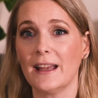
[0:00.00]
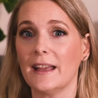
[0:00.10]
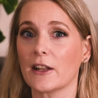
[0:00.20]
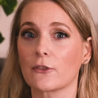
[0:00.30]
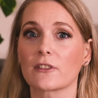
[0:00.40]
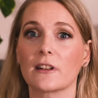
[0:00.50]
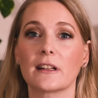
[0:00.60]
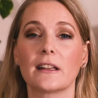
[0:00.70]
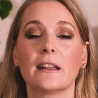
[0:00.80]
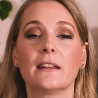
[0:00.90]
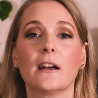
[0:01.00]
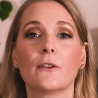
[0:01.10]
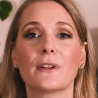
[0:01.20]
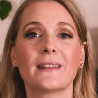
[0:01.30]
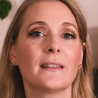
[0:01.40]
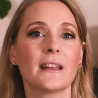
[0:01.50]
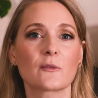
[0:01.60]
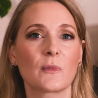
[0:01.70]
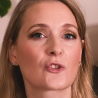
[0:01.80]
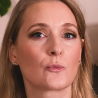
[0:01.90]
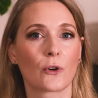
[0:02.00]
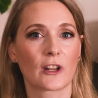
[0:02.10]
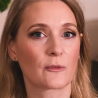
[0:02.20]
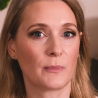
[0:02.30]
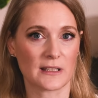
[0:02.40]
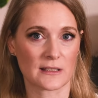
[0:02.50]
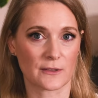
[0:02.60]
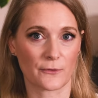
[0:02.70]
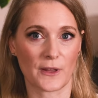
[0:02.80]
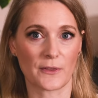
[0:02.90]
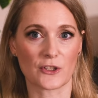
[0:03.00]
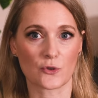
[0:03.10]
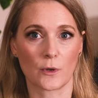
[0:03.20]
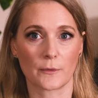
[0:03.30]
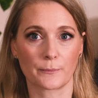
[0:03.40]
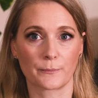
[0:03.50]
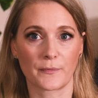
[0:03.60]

interestingly enough, isn't that much more expensive than this one.